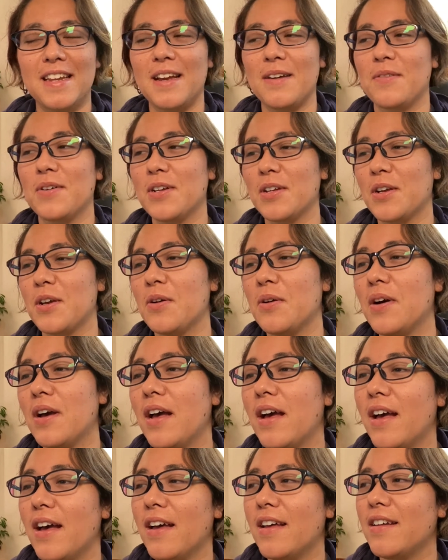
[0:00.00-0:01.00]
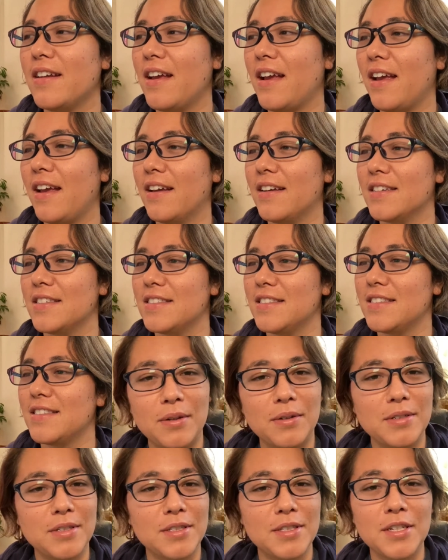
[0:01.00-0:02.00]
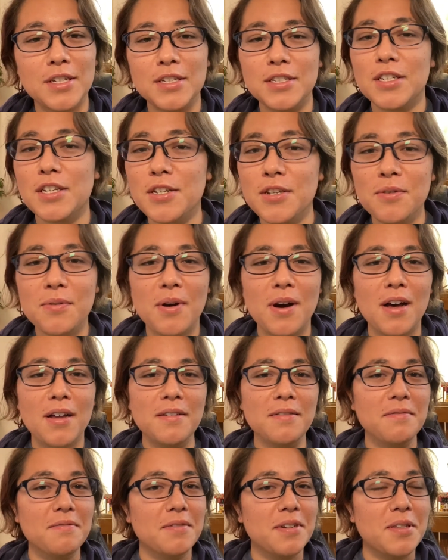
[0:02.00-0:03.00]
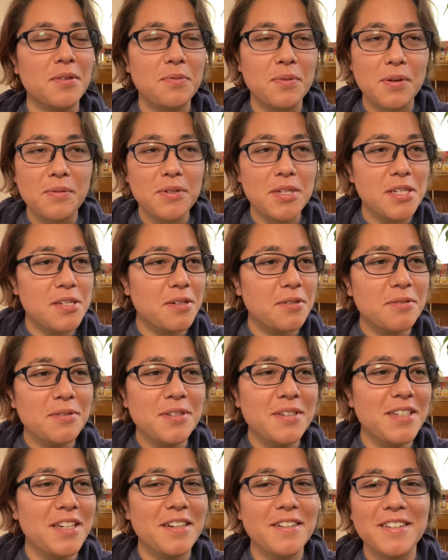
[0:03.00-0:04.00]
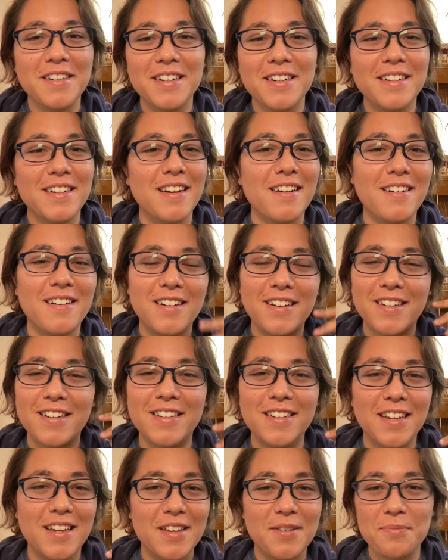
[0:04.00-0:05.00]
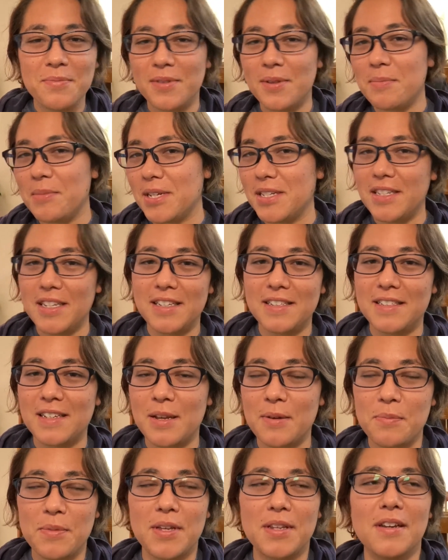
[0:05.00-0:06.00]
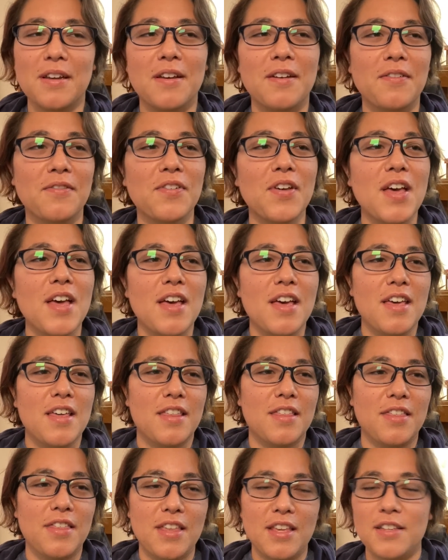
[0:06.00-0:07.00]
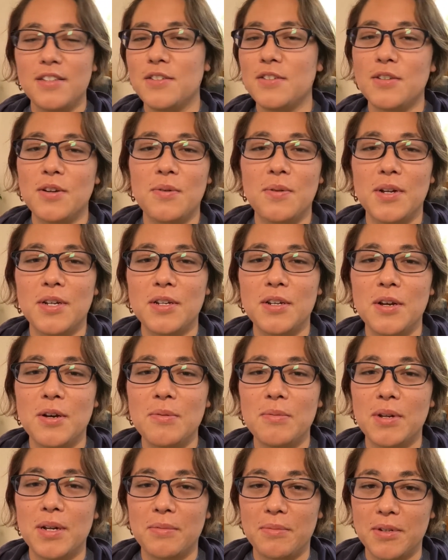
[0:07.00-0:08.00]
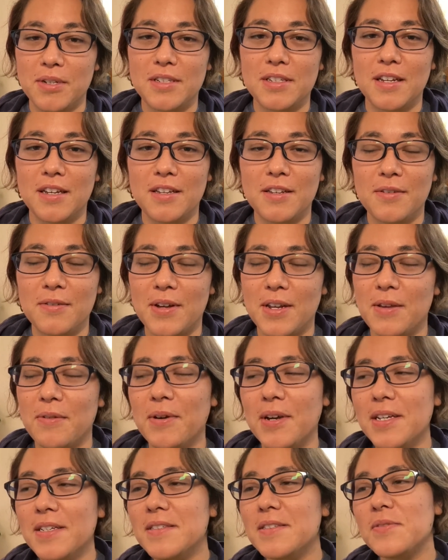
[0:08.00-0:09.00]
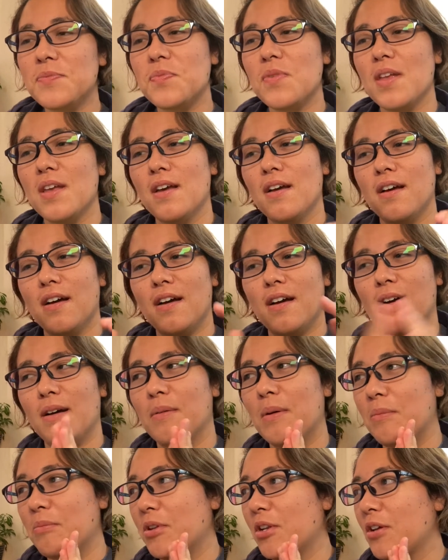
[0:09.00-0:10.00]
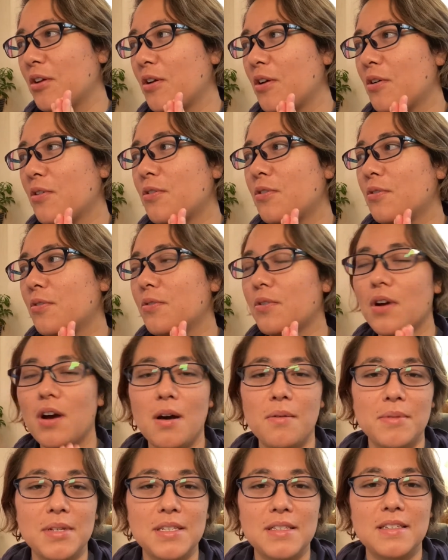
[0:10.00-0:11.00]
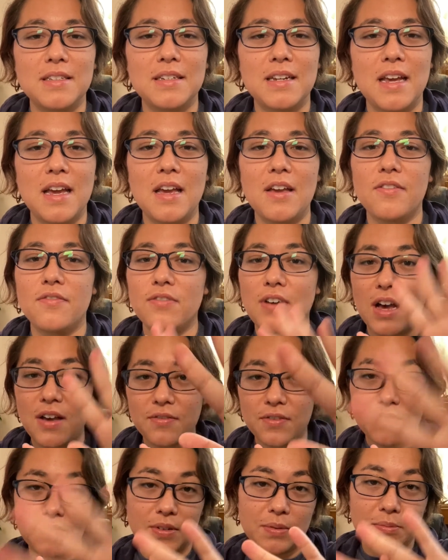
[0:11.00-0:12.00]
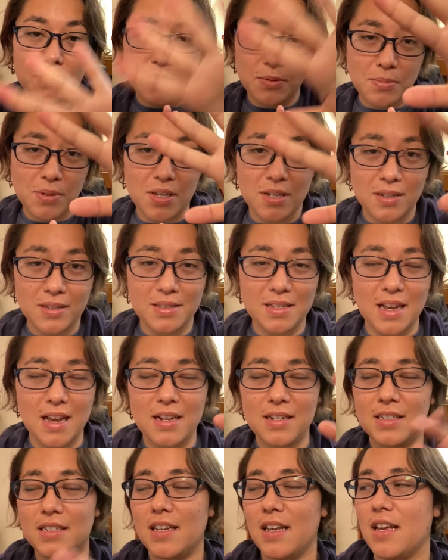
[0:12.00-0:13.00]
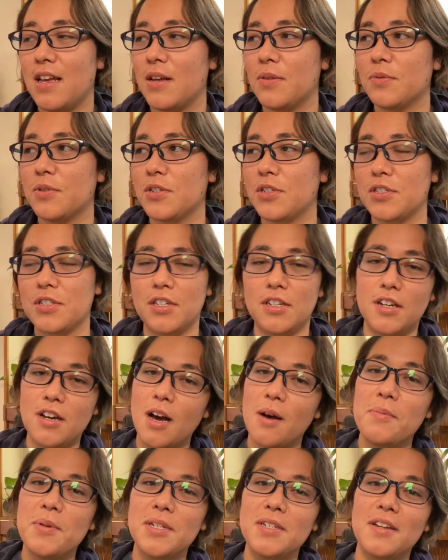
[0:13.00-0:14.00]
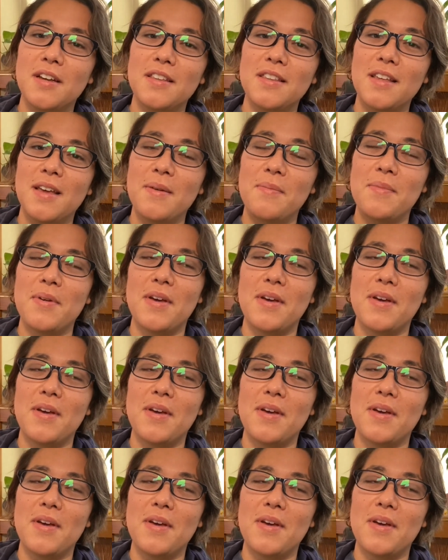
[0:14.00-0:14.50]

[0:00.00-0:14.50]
I want to go ahead and just continue on with what we do here on the Monday segment of Things You Don't Want to Know, but I'm going to tell you anyways. I'm going to go through comments today, 5 of them to be exact, and we're just going to comment on them,